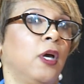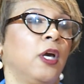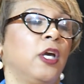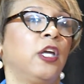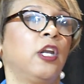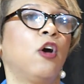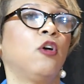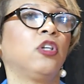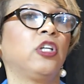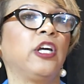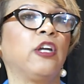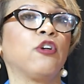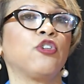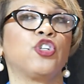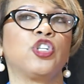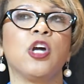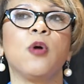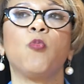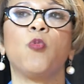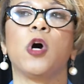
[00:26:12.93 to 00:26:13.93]
You know,
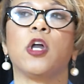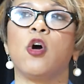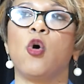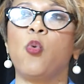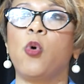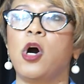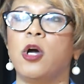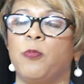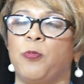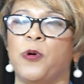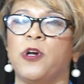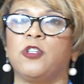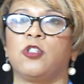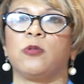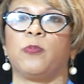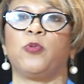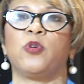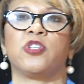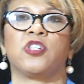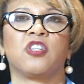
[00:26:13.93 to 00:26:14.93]
Leadership 101
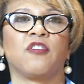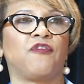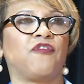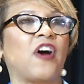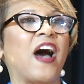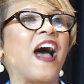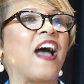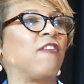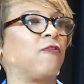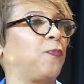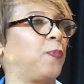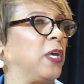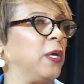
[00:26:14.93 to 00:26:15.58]
principle is the five